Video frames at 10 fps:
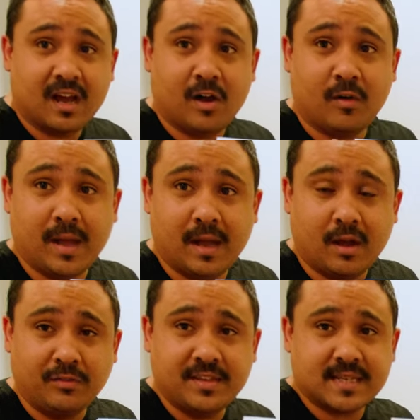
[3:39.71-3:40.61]
I'll
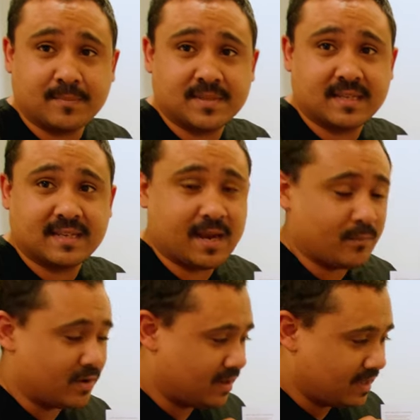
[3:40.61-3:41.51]
hold this up to the
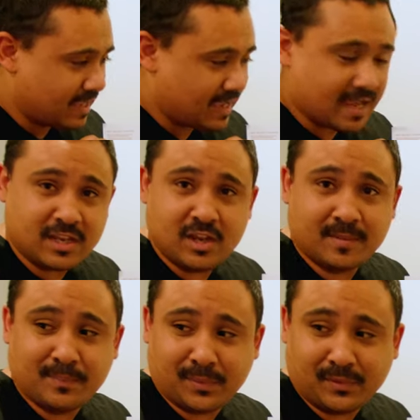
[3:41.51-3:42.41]
camera and you
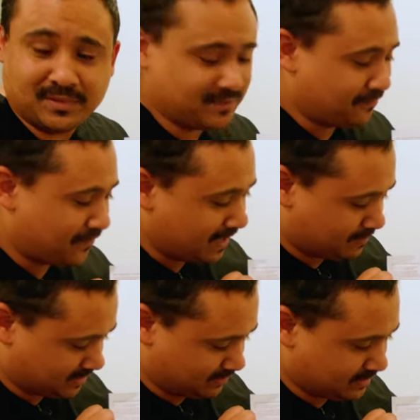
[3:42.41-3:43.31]
can pause the
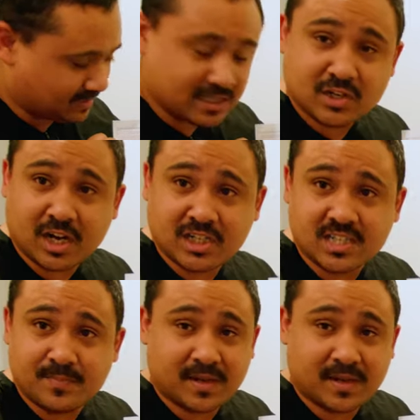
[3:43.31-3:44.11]
frame to look at the instructions,